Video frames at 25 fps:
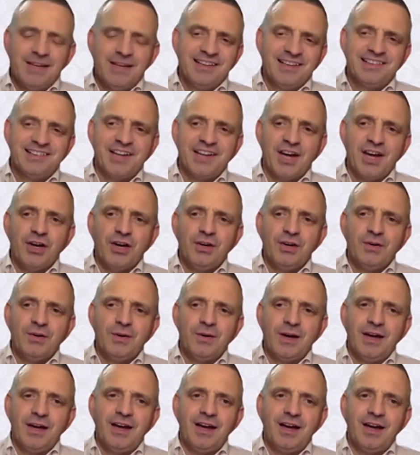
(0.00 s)

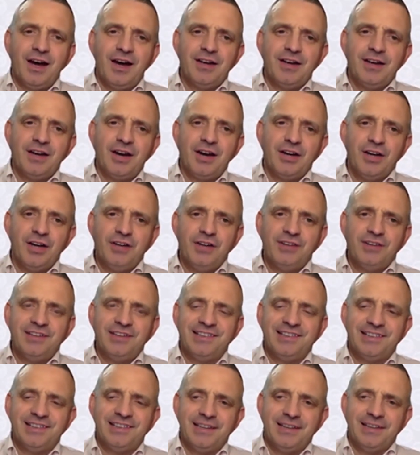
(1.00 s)
So I
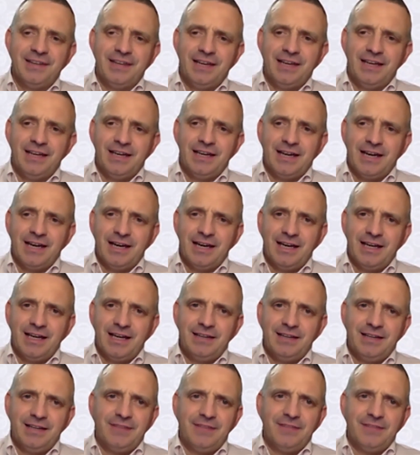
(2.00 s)
noticed in
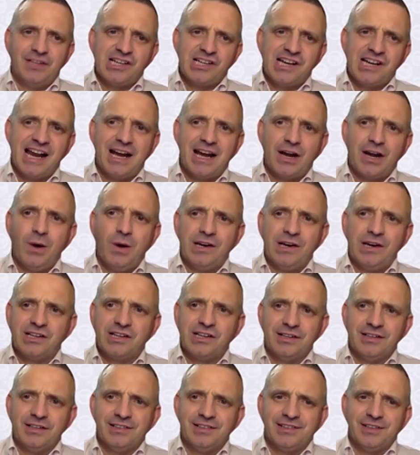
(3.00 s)
the chat
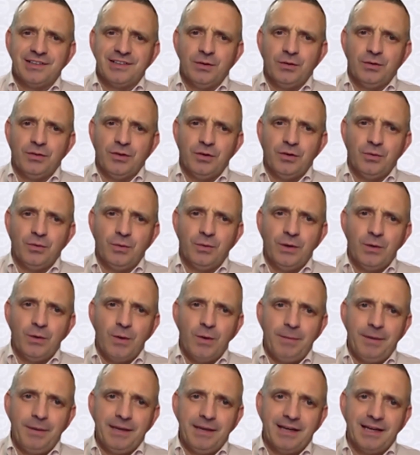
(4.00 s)
questions that we
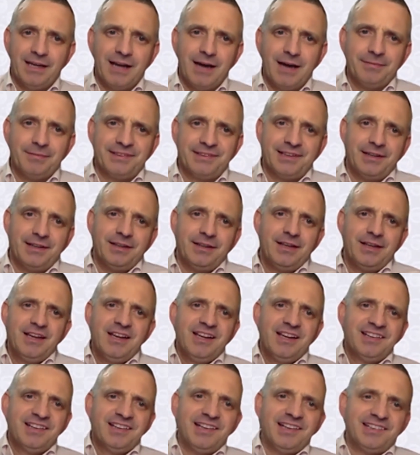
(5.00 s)
were picking up, so
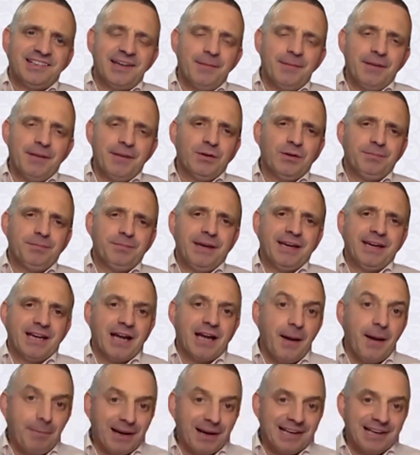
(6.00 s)
somebody was
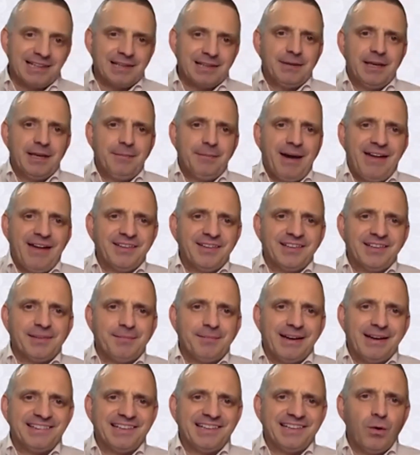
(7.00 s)
picking up a little bit about the
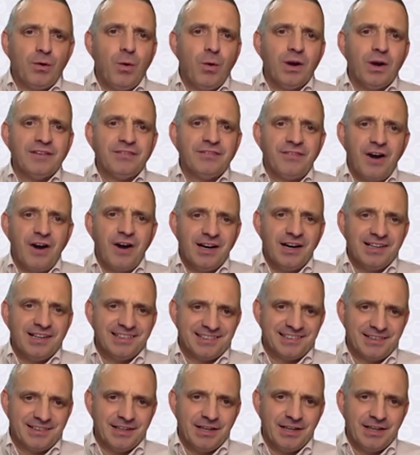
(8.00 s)
semantic
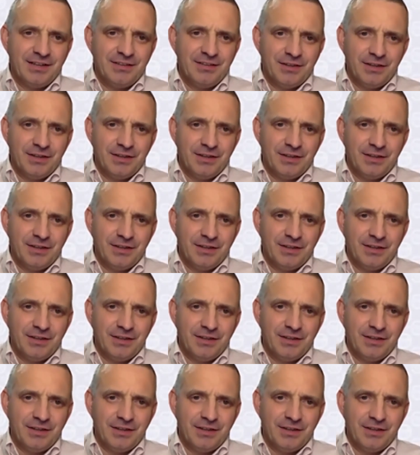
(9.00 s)
qualifiers that